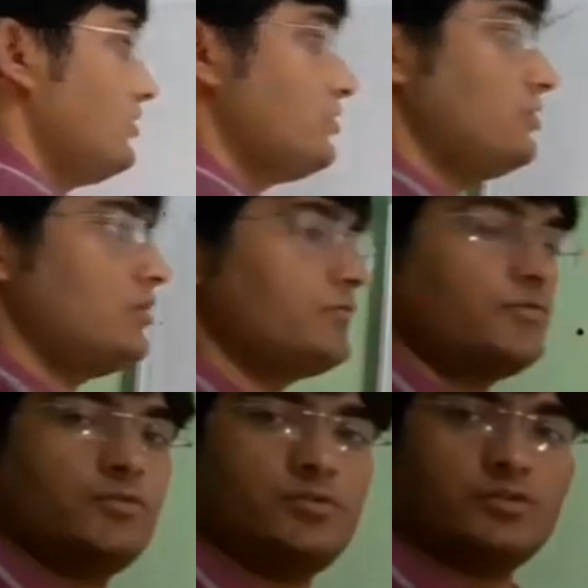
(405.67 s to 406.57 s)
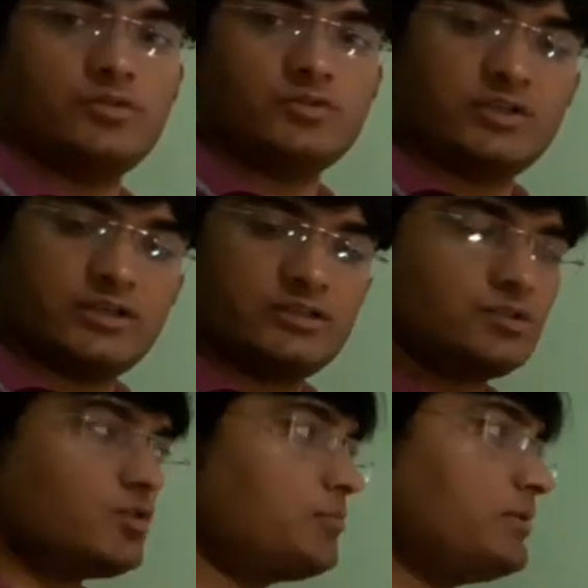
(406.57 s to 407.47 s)
So therefore, your z is
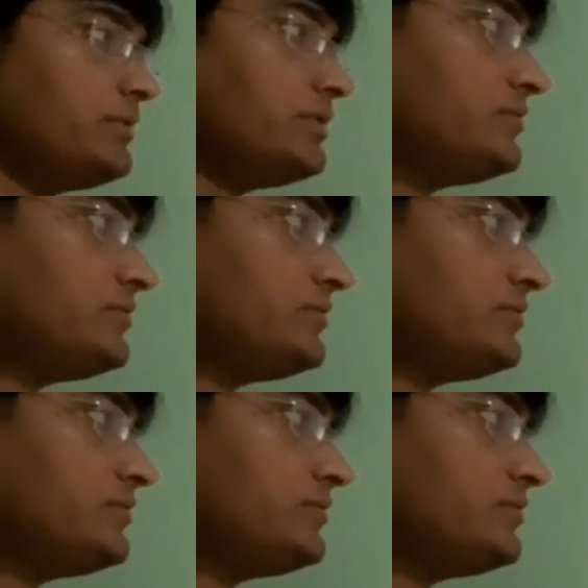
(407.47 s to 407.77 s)
complementary